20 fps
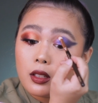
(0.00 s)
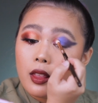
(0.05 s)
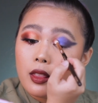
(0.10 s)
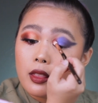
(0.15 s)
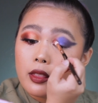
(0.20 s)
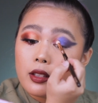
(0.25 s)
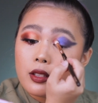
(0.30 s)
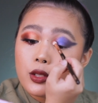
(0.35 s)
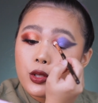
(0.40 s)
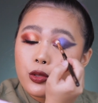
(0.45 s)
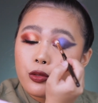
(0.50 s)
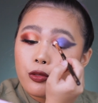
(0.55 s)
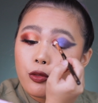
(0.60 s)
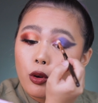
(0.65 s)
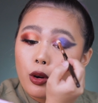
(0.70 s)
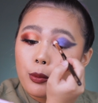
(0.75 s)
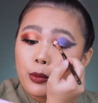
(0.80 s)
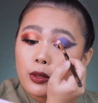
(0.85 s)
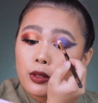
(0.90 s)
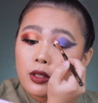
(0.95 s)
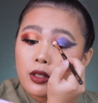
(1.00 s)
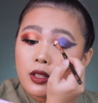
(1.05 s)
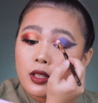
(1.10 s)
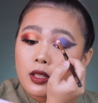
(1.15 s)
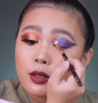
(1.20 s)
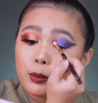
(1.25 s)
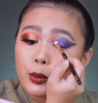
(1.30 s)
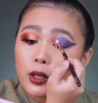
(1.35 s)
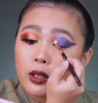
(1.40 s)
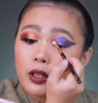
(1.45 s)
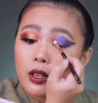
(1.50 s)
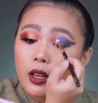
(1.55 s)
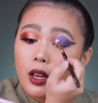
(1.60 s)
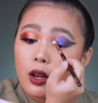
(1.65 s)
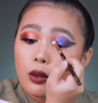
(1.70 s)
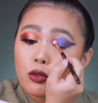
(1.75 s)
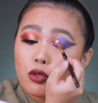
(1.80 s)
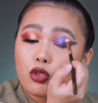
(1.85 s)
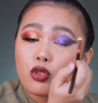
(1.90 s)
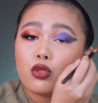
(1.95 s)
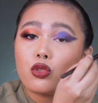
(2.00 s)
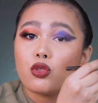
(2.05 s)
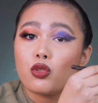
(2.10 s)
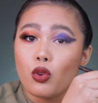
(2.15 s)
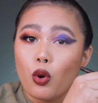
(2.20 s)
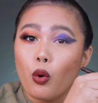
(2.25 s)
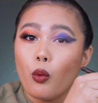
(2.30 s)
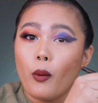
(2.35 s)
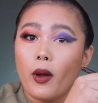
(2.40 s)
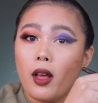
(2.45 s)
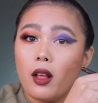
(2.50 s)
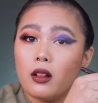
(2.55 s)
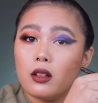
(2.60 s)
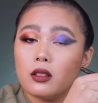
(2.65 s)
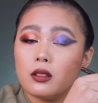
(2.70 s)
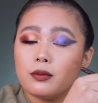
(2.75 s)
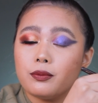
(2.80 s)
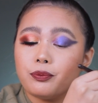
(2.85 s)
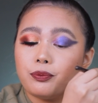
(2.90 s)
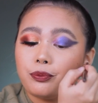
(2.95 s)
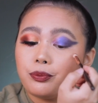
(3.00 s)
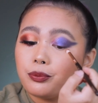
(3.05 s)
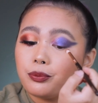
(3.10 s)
and this formula is blending out so well.